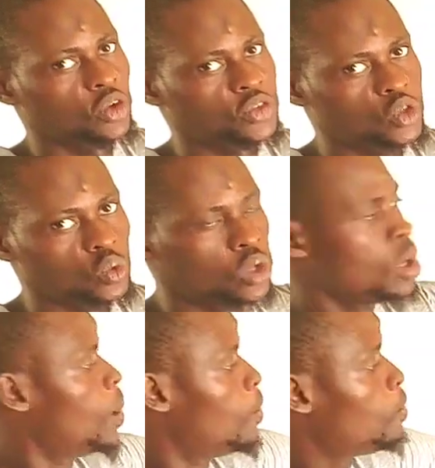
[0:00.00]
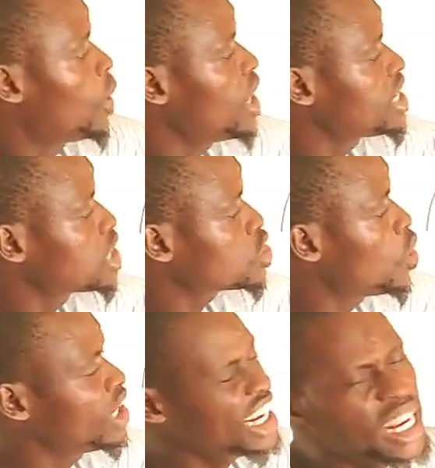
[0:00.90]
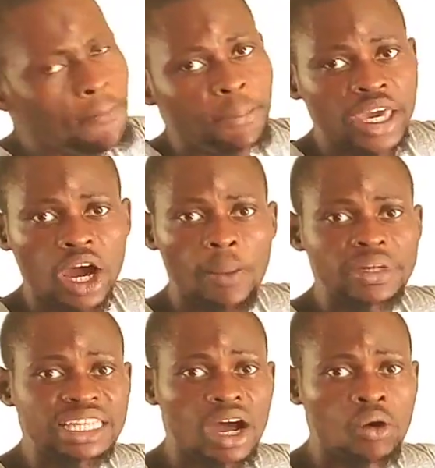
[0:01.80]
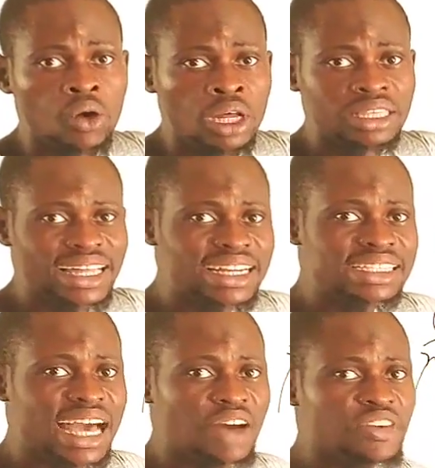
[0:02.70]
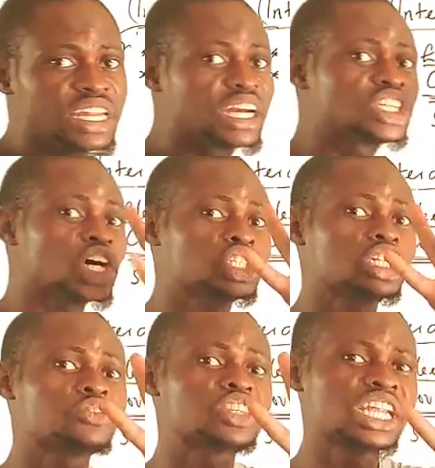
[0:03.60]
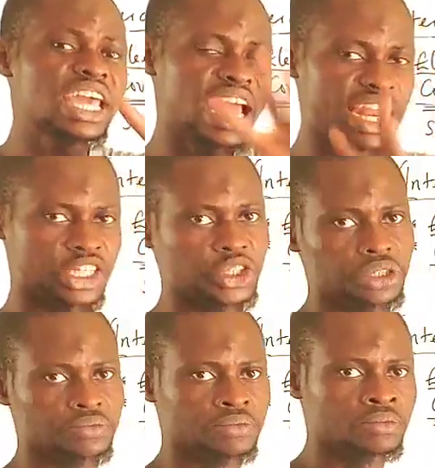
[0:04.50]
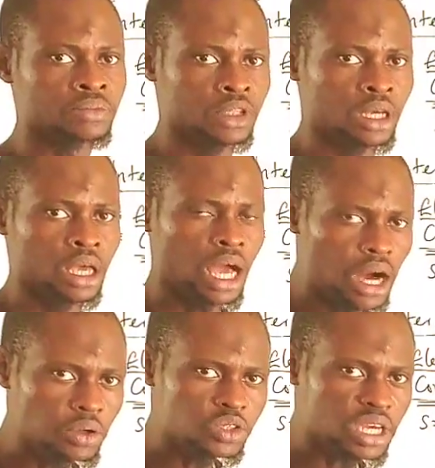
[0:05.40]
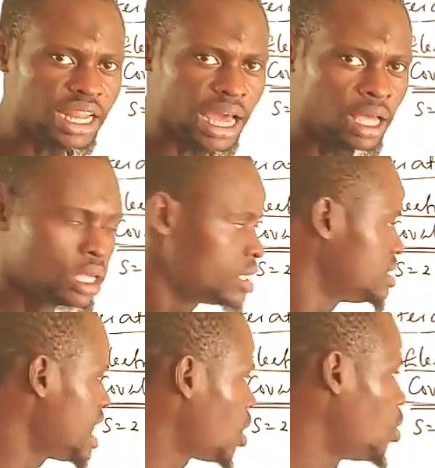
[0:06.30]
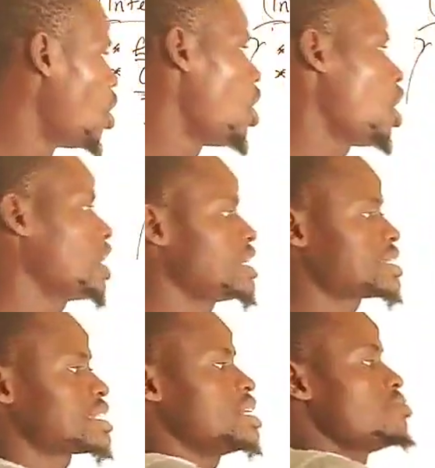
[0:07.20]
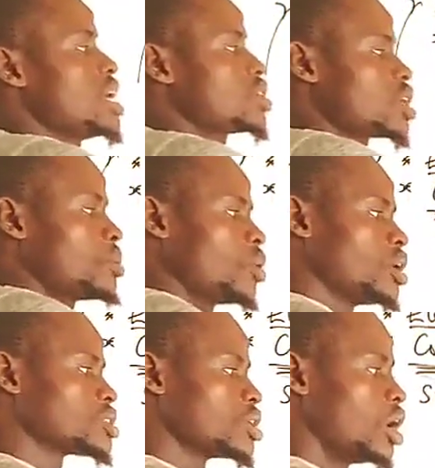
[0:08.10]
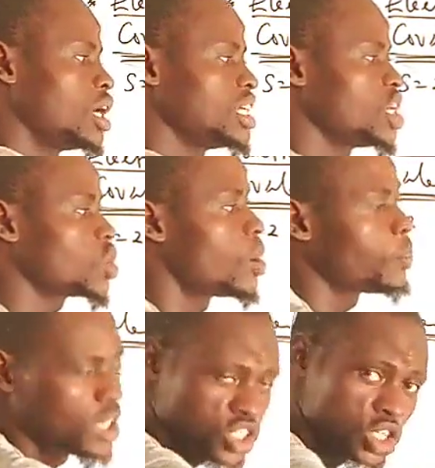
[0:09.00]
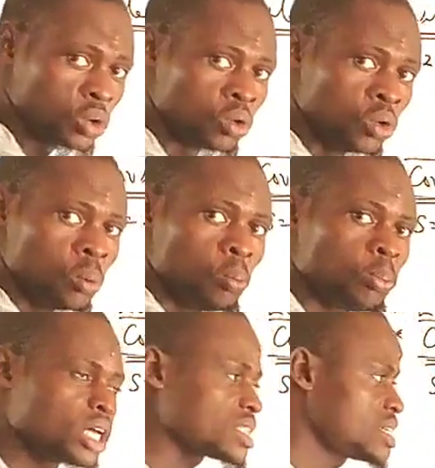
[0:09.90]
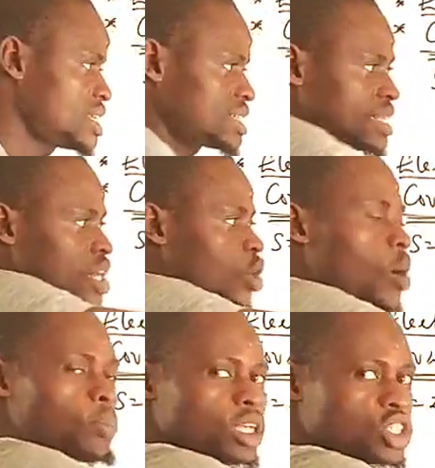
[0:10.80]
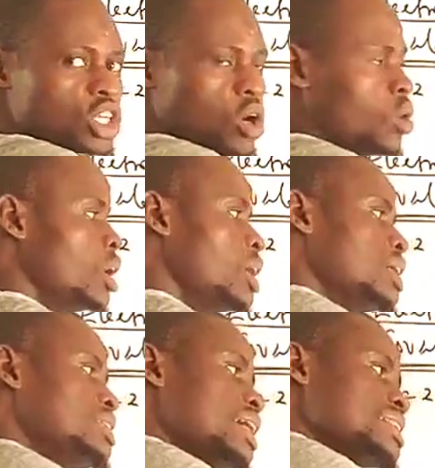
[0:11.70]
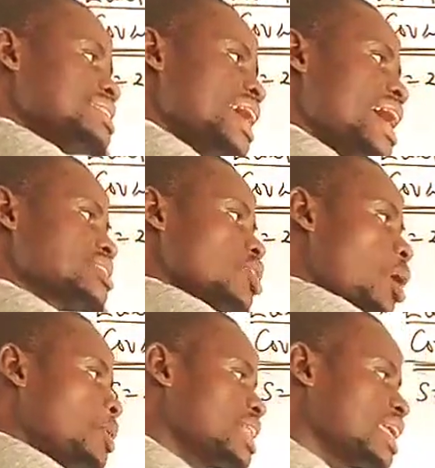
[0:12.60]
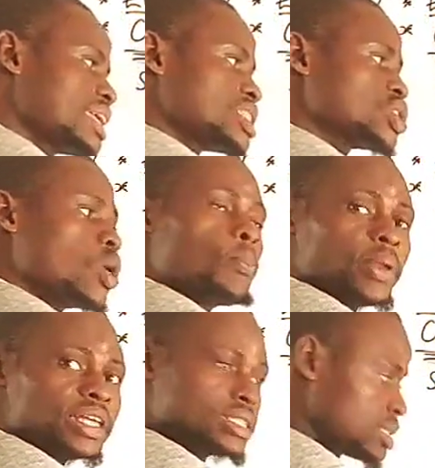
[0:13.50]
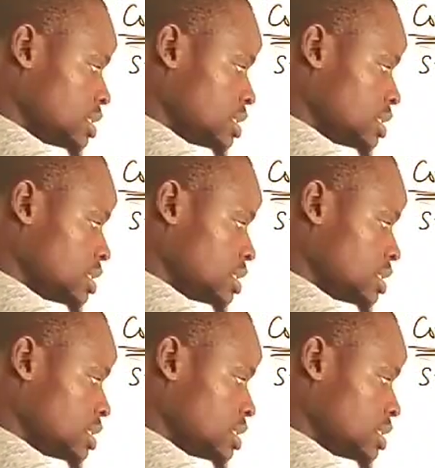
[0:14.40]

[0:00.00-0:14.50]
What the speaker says: of 2. But it is only the p orbital that is having a reduction of 3 electrons. Altogether, now, all these things make up what? An incomplete shell. But in this incomplete shell, this s orbital that is complete,